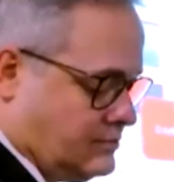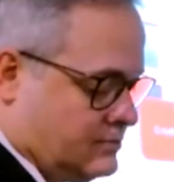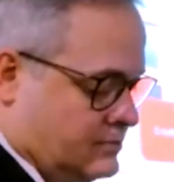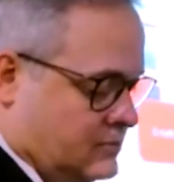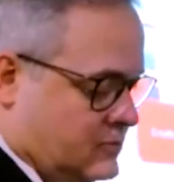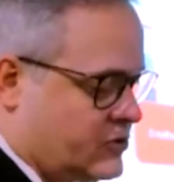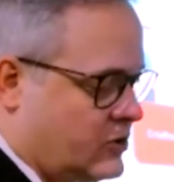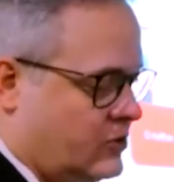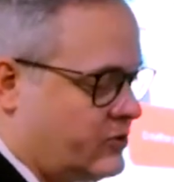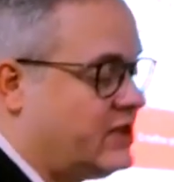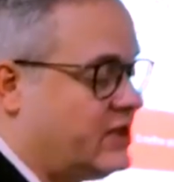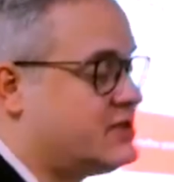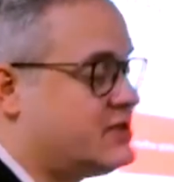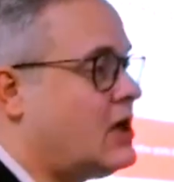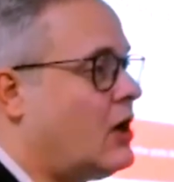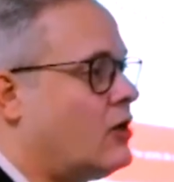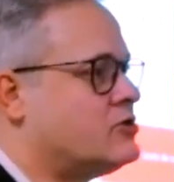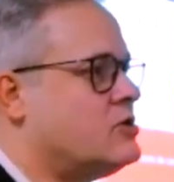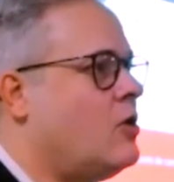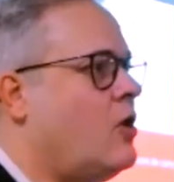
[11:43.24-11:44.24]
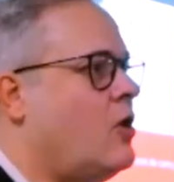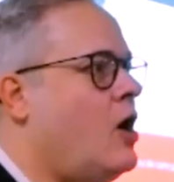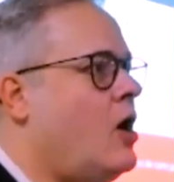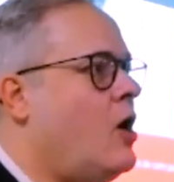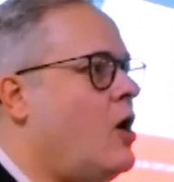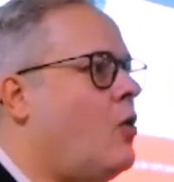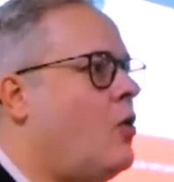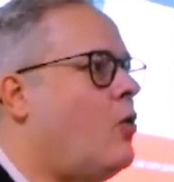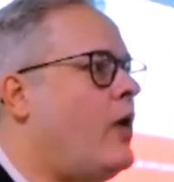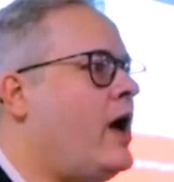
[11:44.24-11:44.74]
So it's also
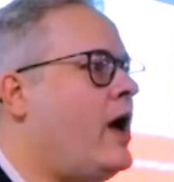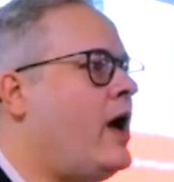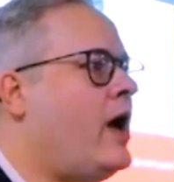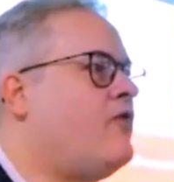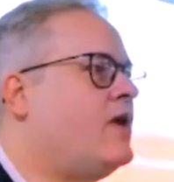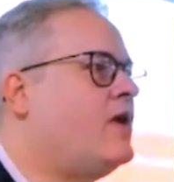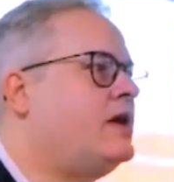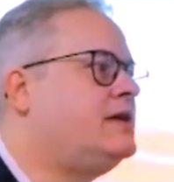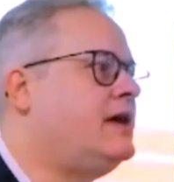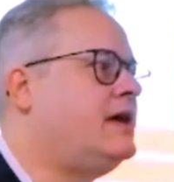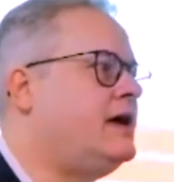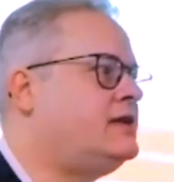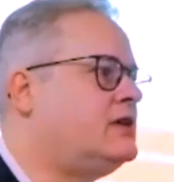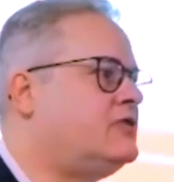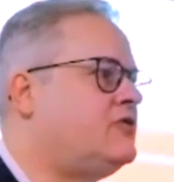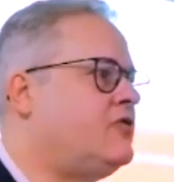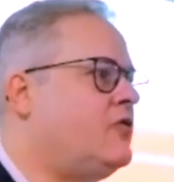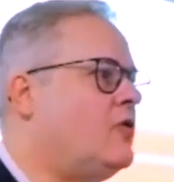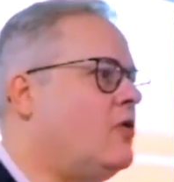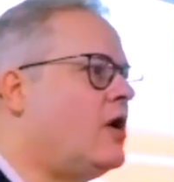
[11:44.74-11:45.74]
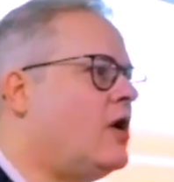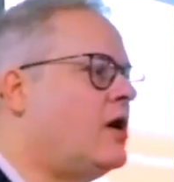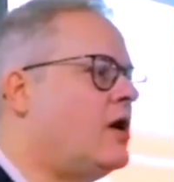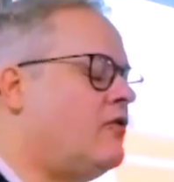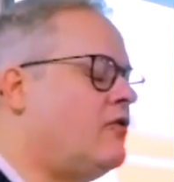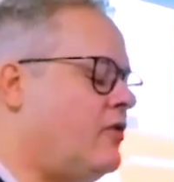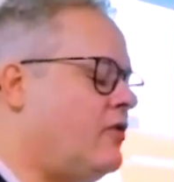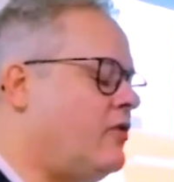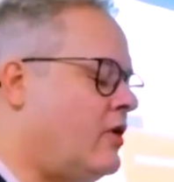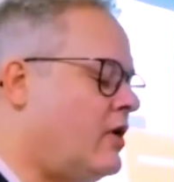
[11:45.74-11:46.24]
well validated for
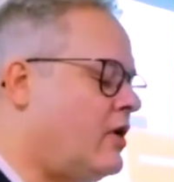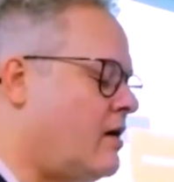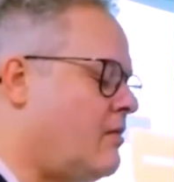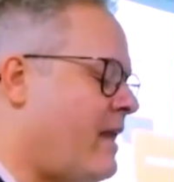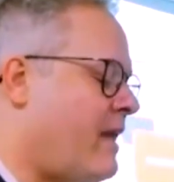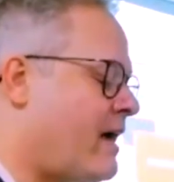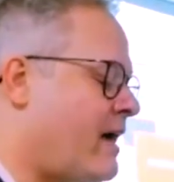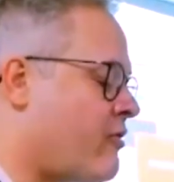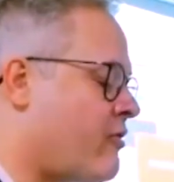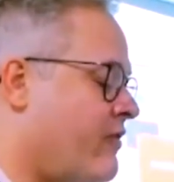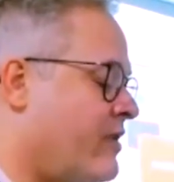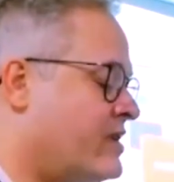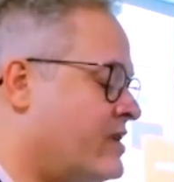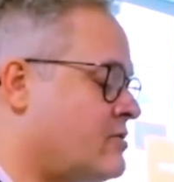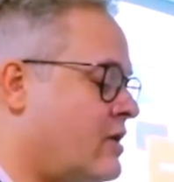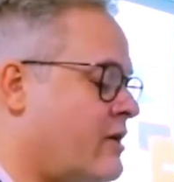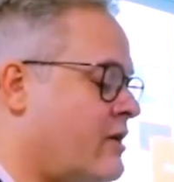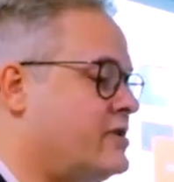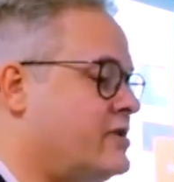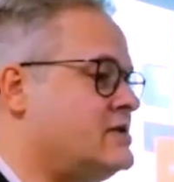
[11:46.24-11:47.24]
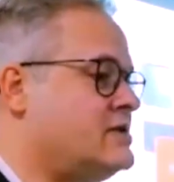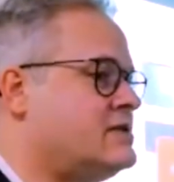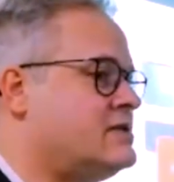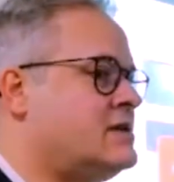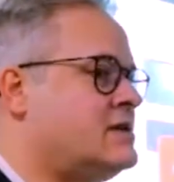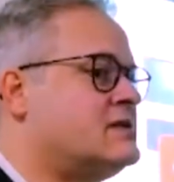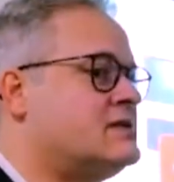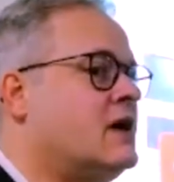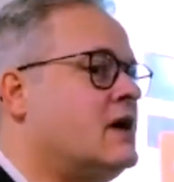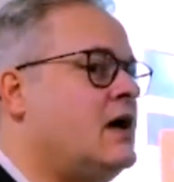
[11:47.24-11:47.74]
microvascular
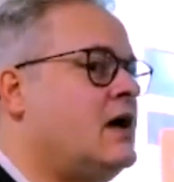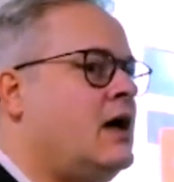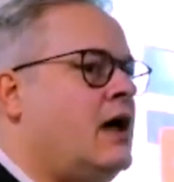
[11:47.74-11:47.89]
resistance